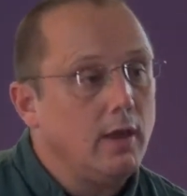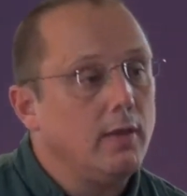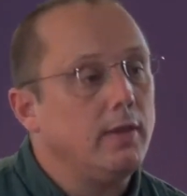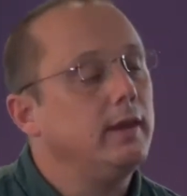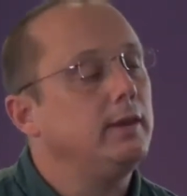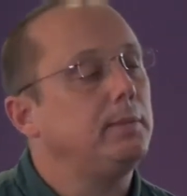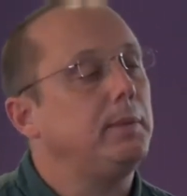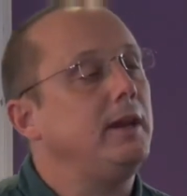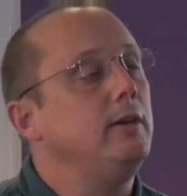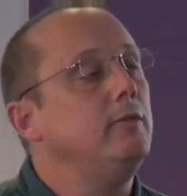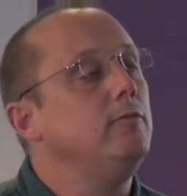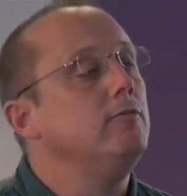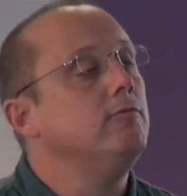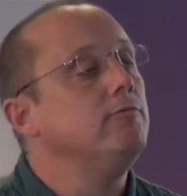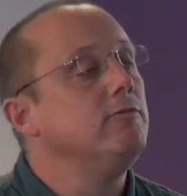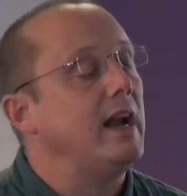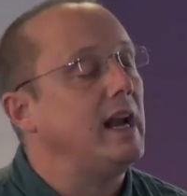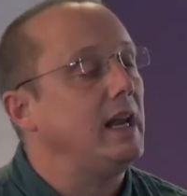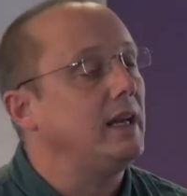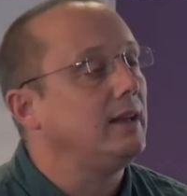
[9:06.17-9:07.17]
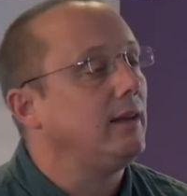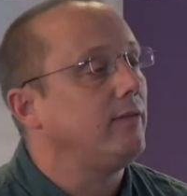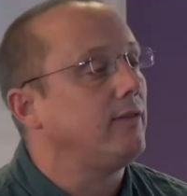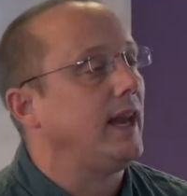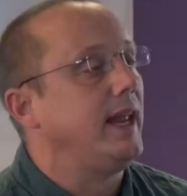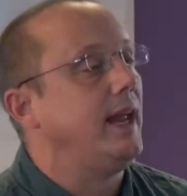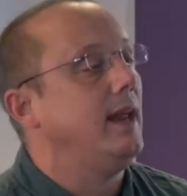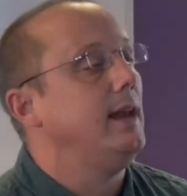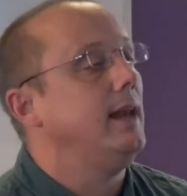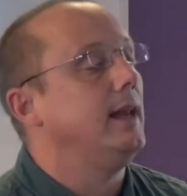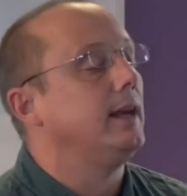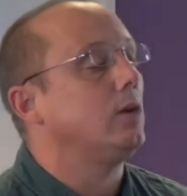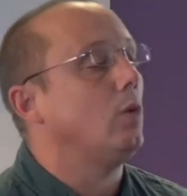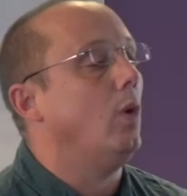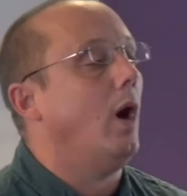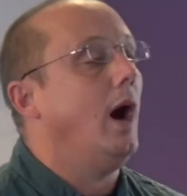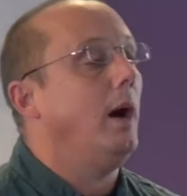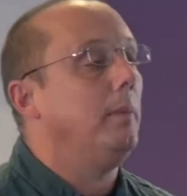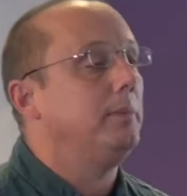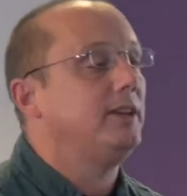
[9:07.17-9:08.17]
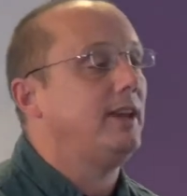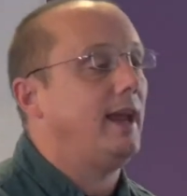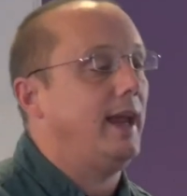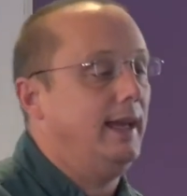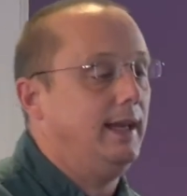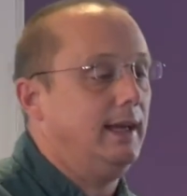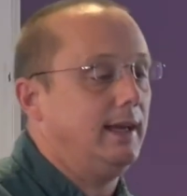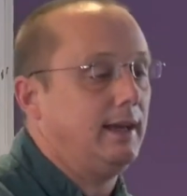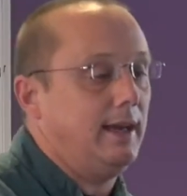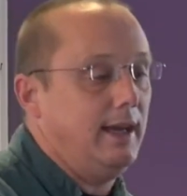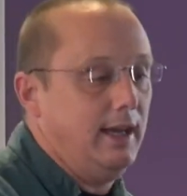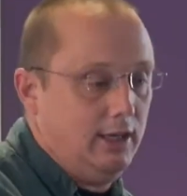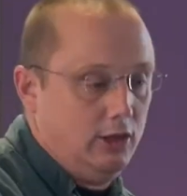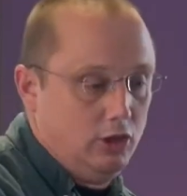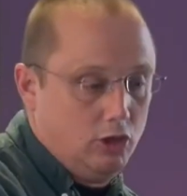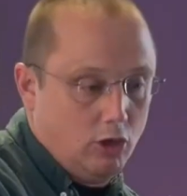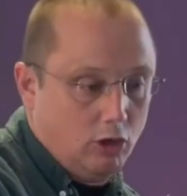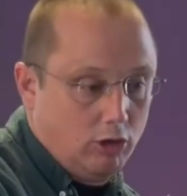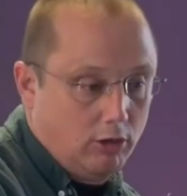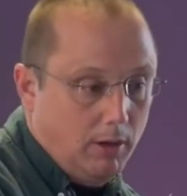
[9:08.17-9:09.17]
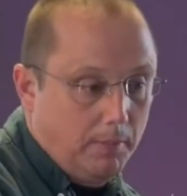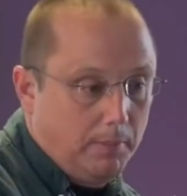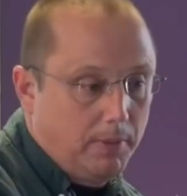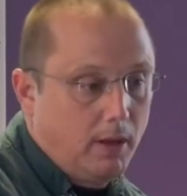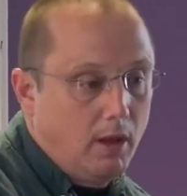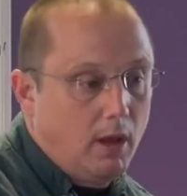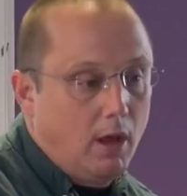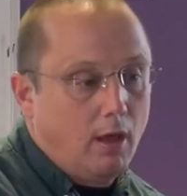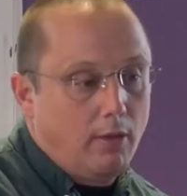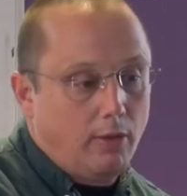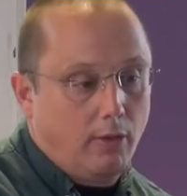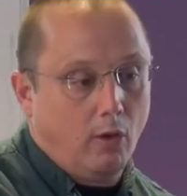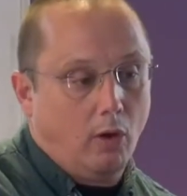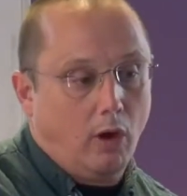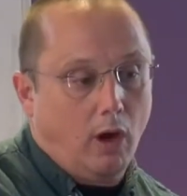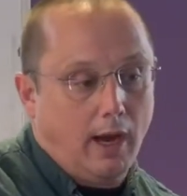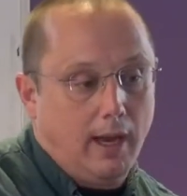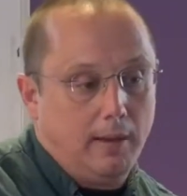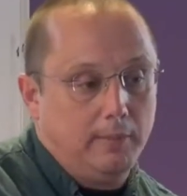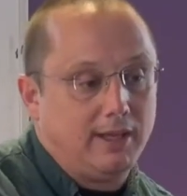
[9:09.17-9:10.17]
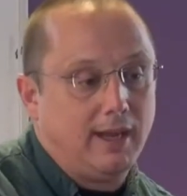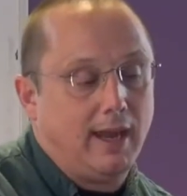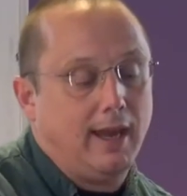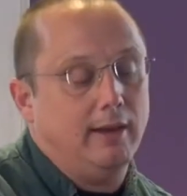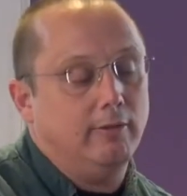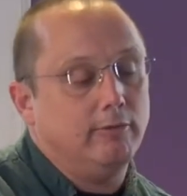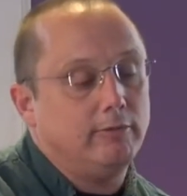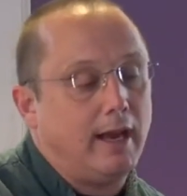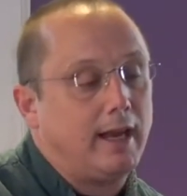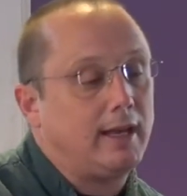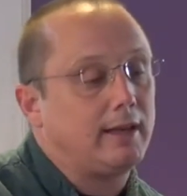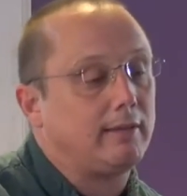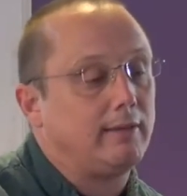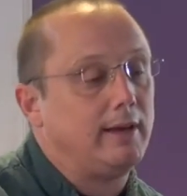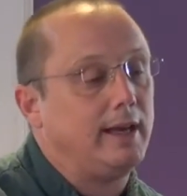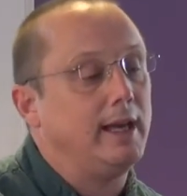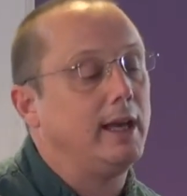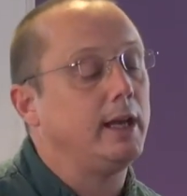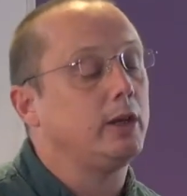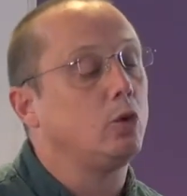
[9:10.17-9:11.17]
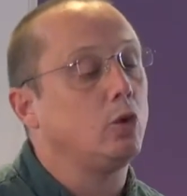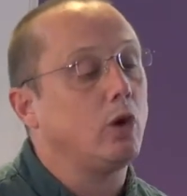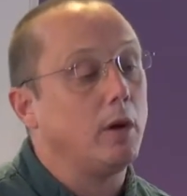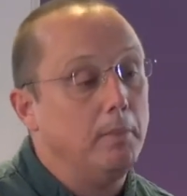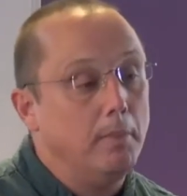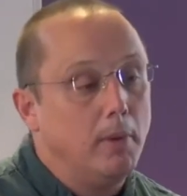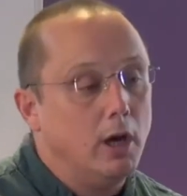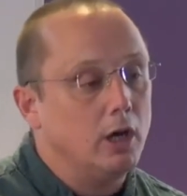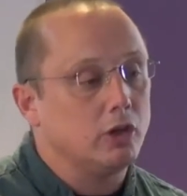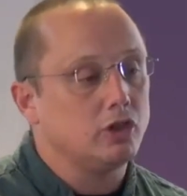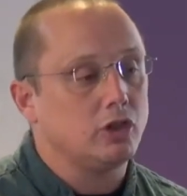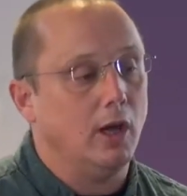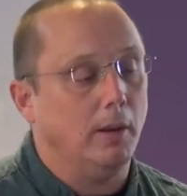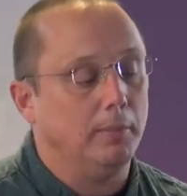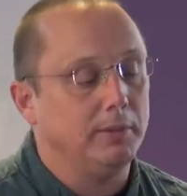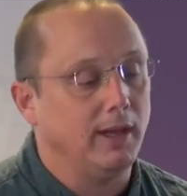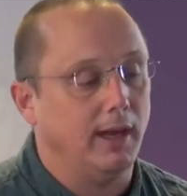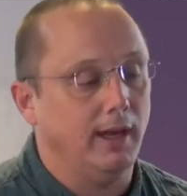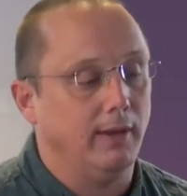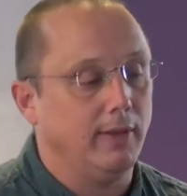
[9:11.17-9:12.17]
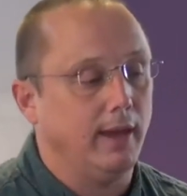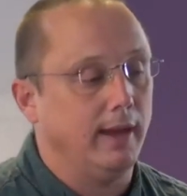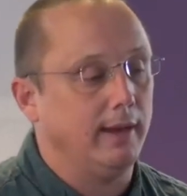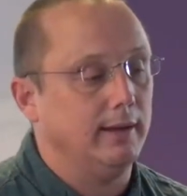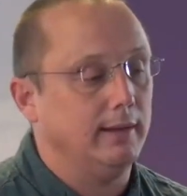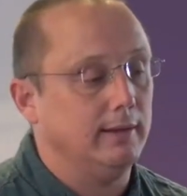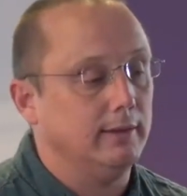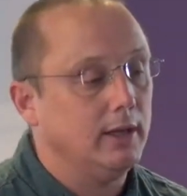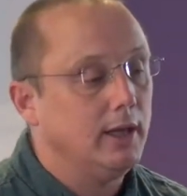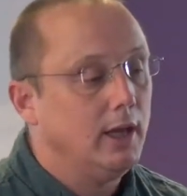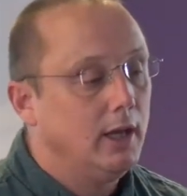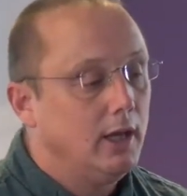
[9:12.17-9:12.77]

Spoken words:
There's been relatively little uptake in Europe for IMTA, relatively little commercial uptake, that is.